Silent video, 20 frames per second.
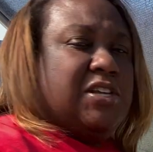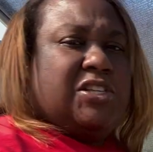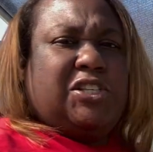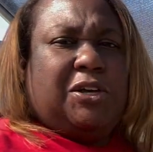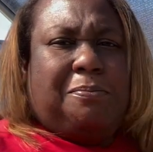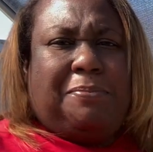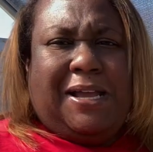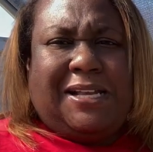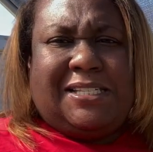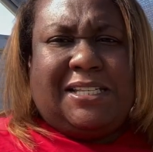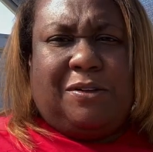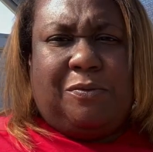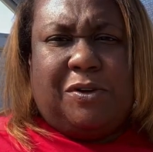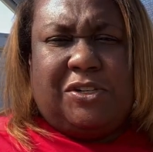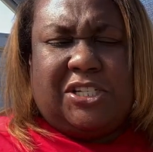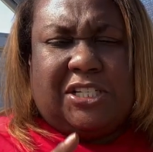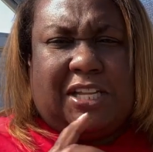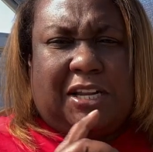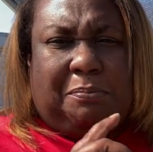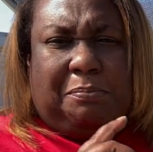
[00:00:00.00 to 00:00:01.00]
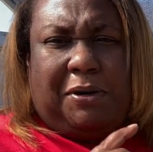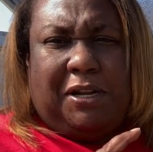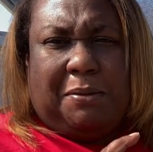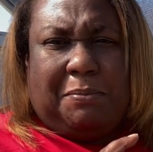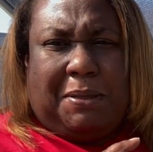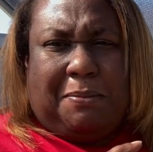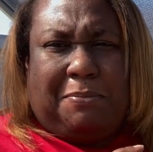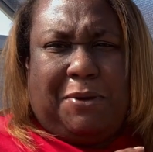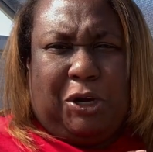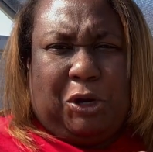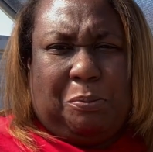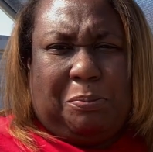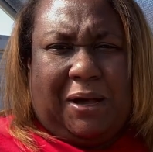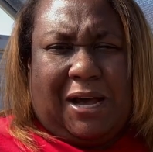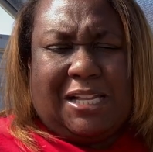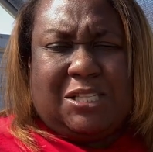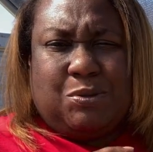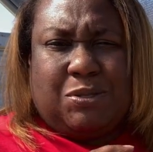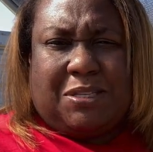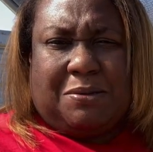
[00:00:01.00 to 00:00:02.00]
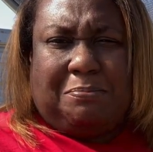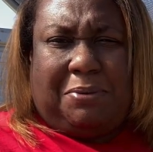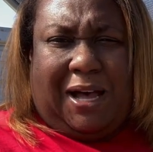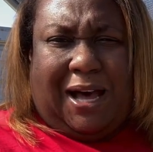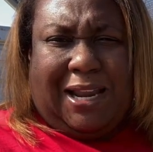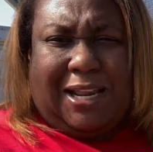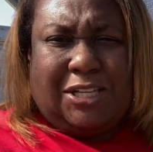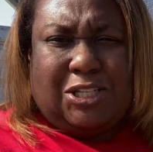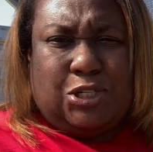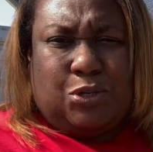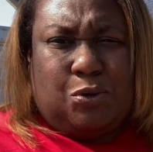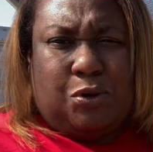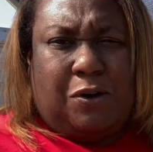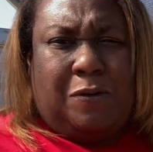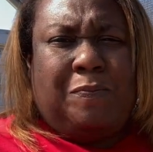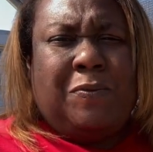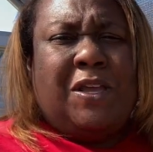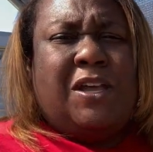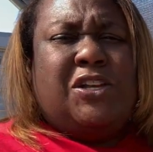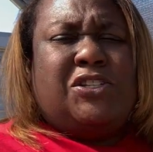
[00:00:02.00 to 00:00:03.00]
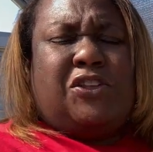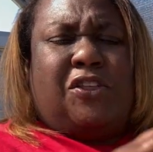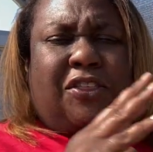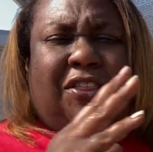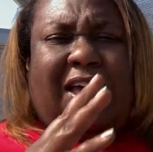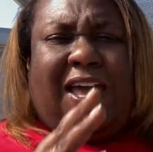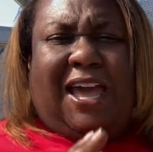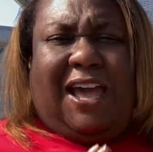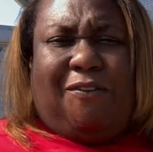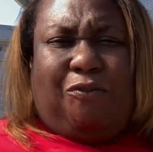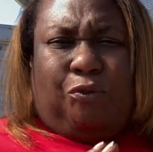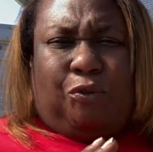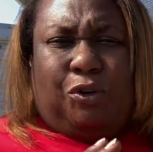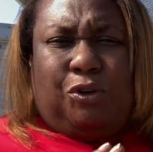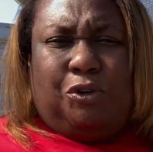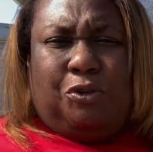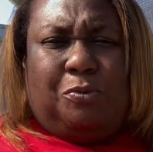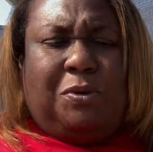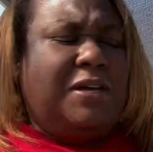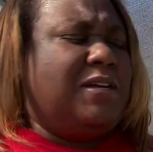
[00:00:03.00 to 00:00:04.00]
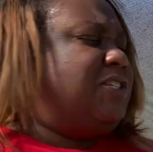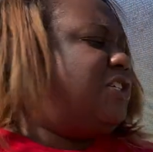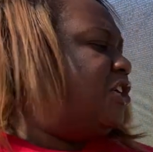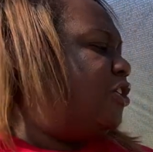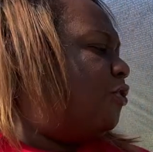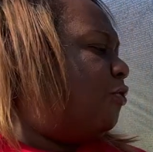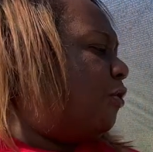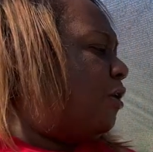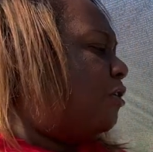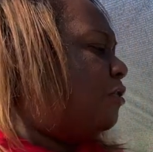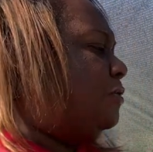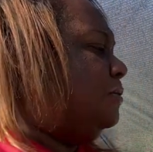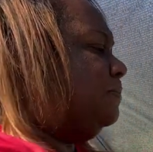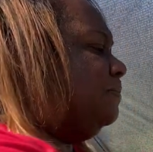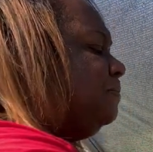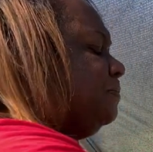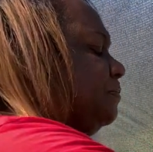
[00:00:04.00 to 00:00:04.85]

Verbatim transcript: So basically, we're just going to put them in bigger pots with some potting soil so that they have room to grow.